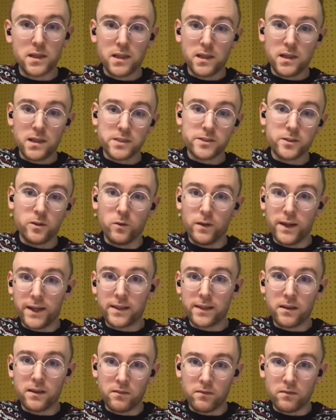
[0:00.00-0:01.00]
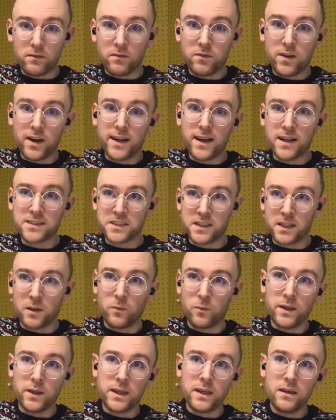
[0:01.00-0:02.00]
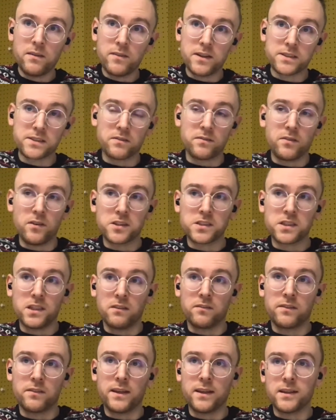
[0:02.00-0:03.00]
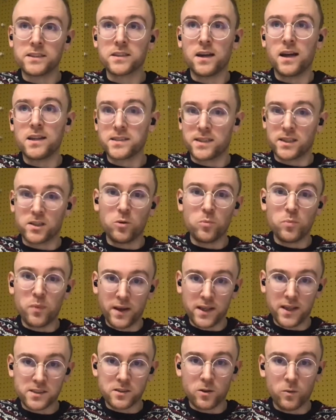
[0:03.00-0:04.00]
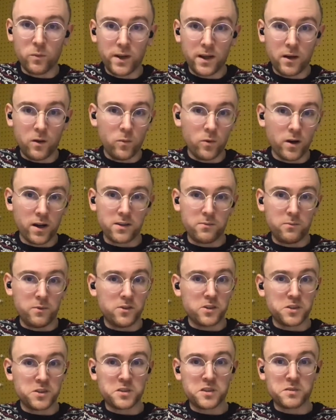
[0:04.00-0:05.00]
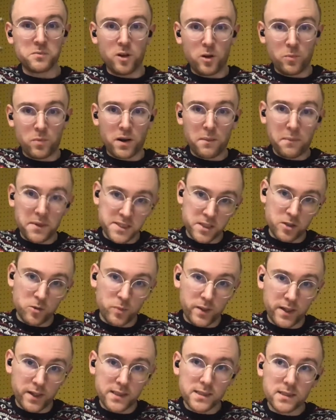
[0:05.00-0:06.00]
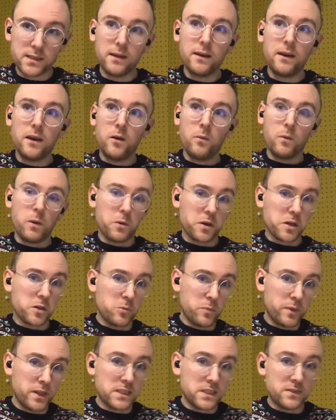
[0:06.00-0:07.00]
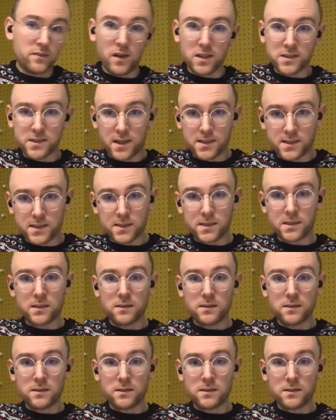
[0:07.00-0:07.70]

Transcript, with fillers: So like the financing that we give is a function of the size of the company. So we don't work with just small promising companies. We work companies of all sizes.